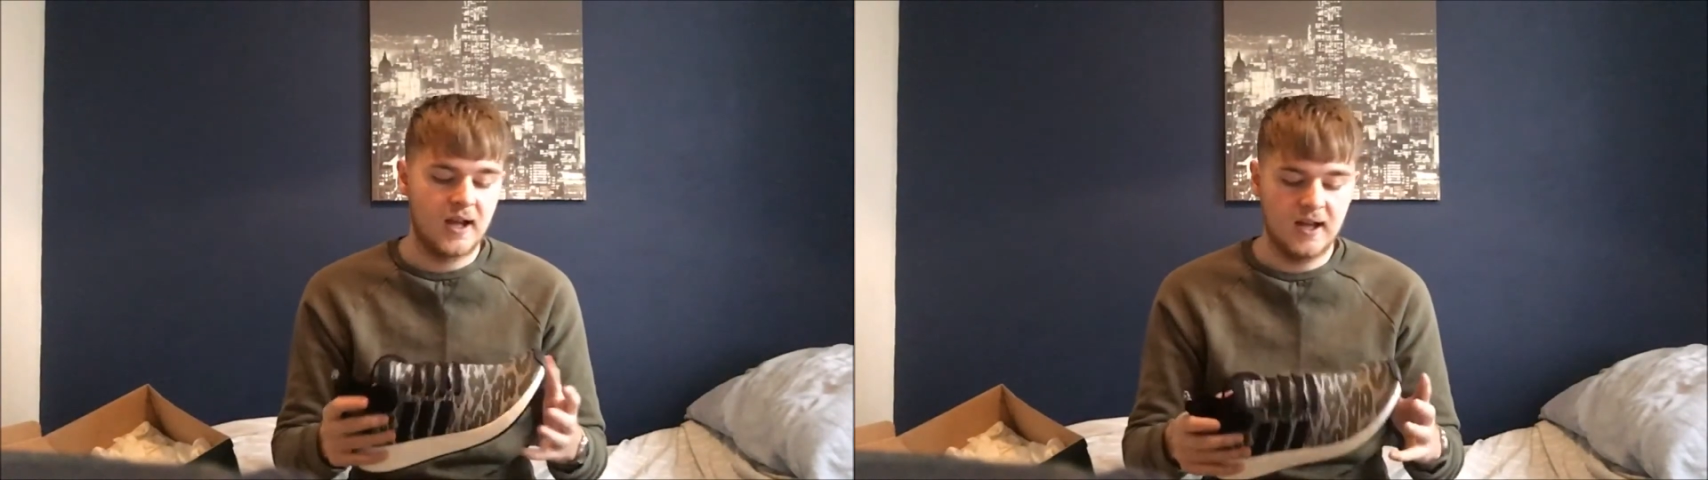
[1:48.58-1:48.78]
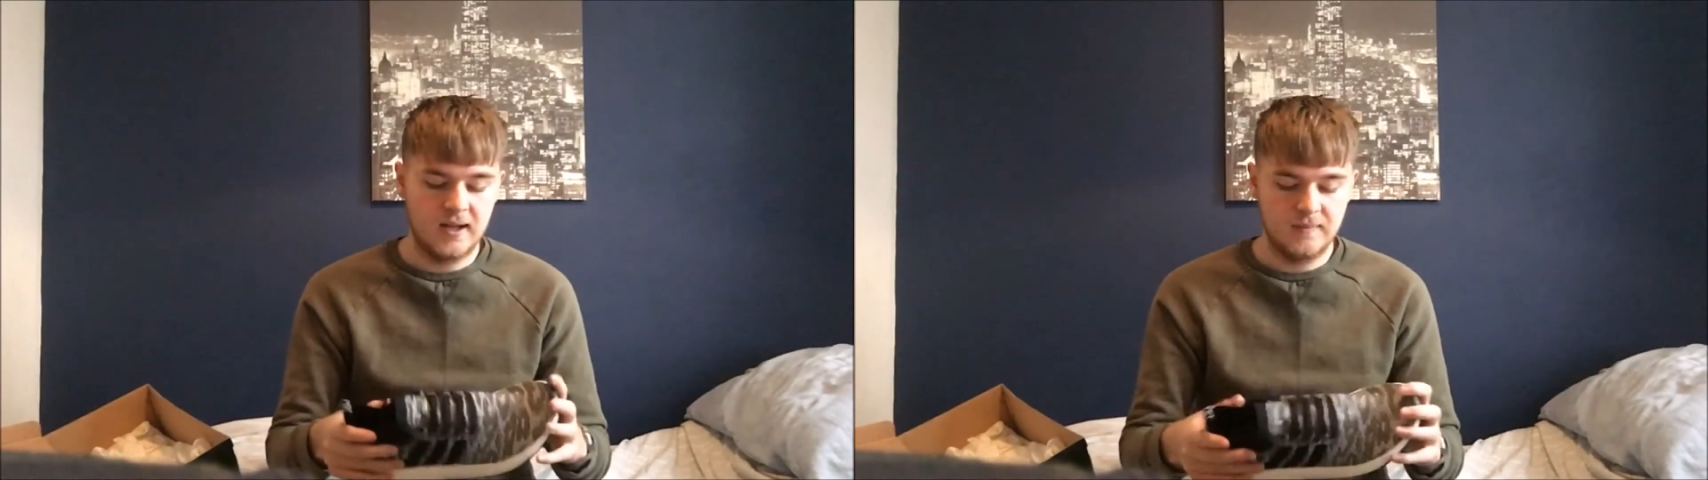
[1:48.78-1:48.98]

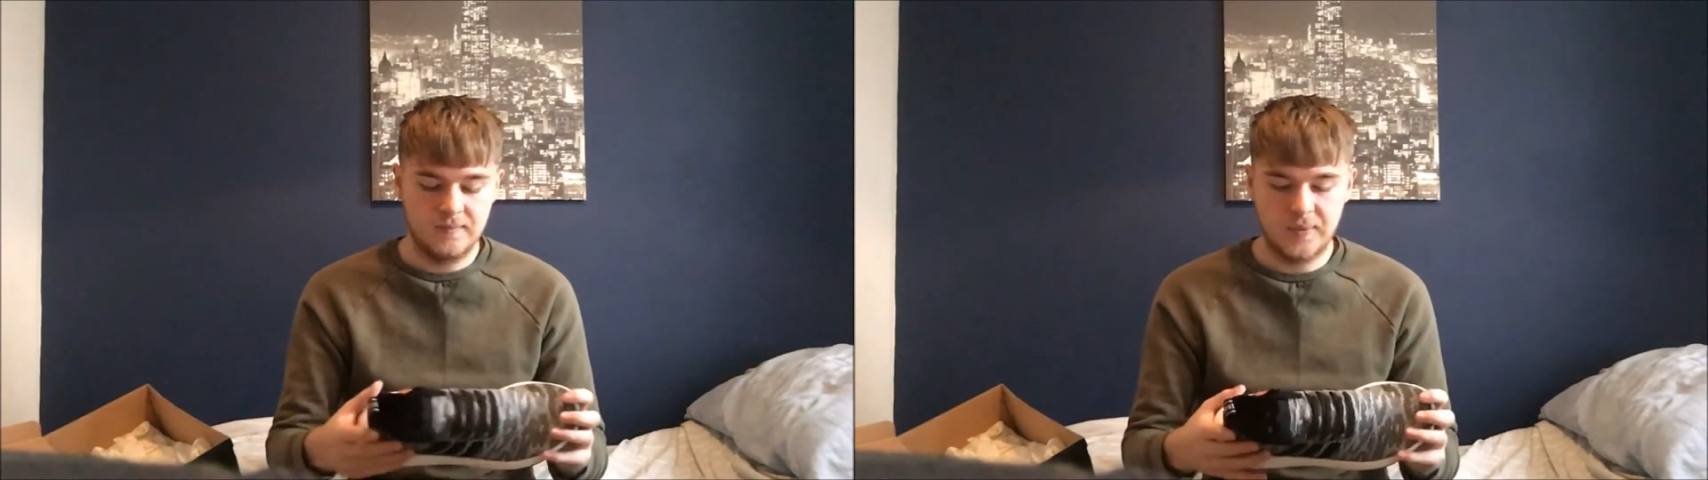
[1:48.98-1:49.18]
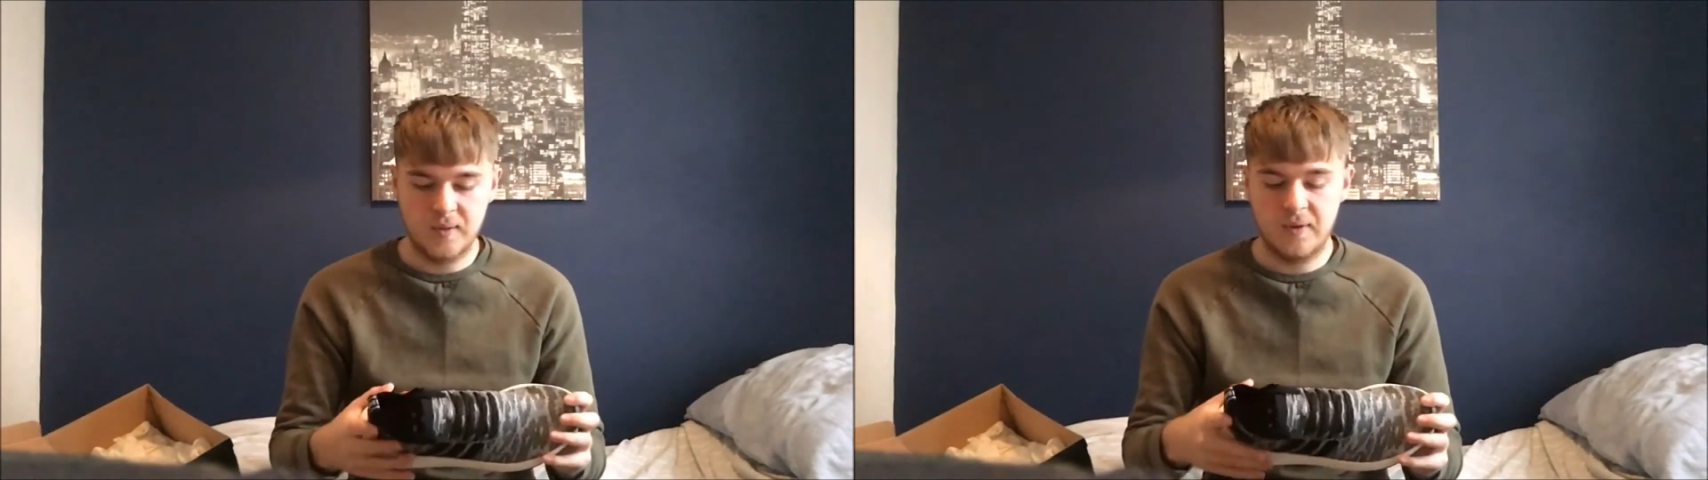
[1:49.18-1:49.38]

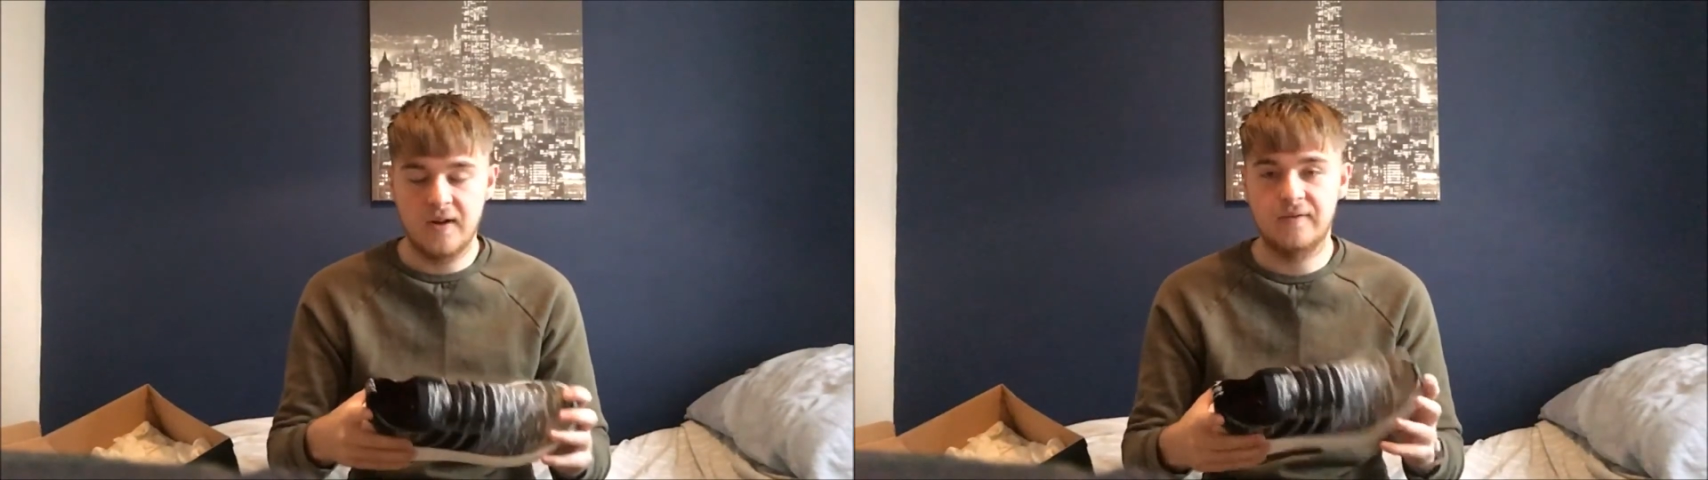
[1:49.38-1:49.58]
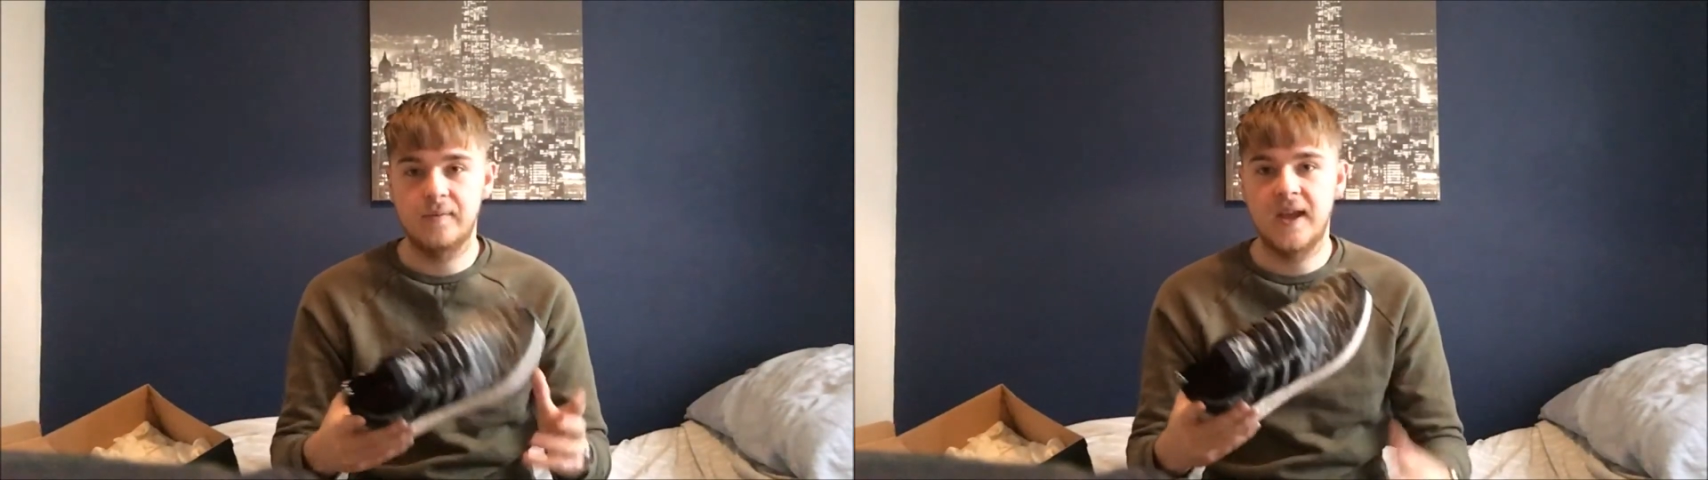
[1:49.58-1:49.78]
But
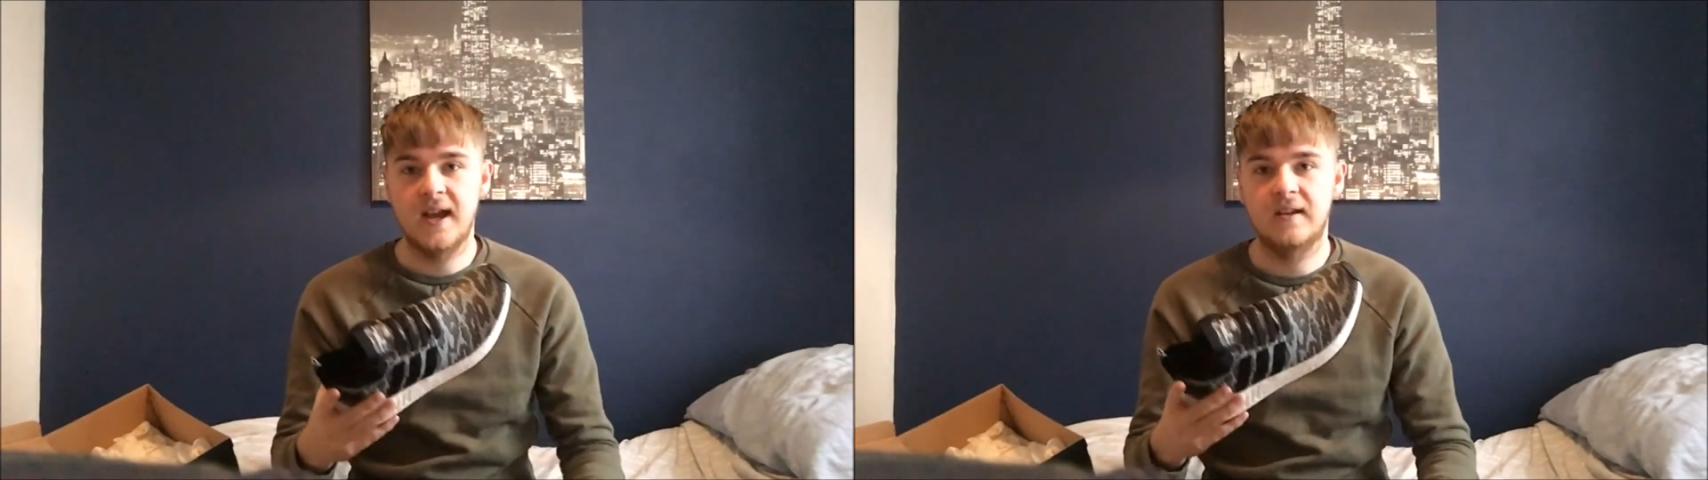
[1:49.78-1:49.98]
apart from that,